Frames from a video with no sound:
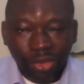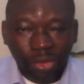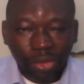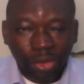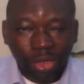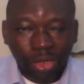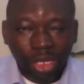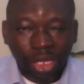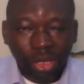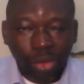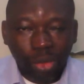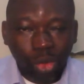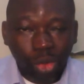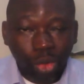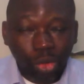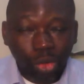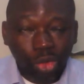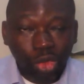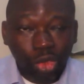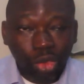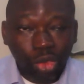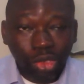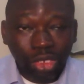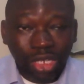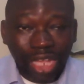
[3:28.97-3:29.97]
we
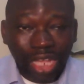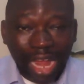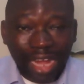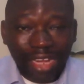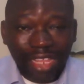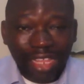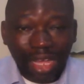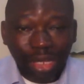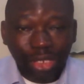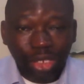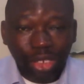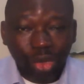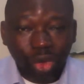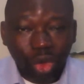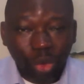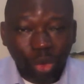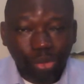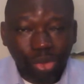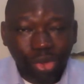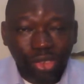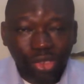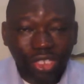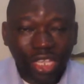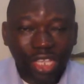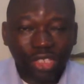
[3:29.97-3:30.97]
will carry out the whole
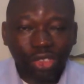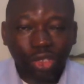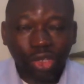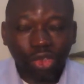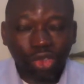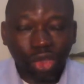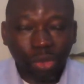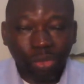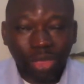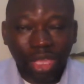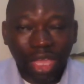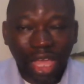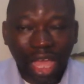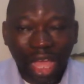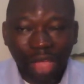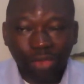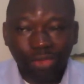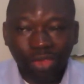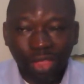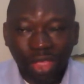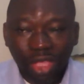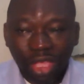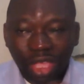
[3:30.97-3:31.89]
process on your behalf,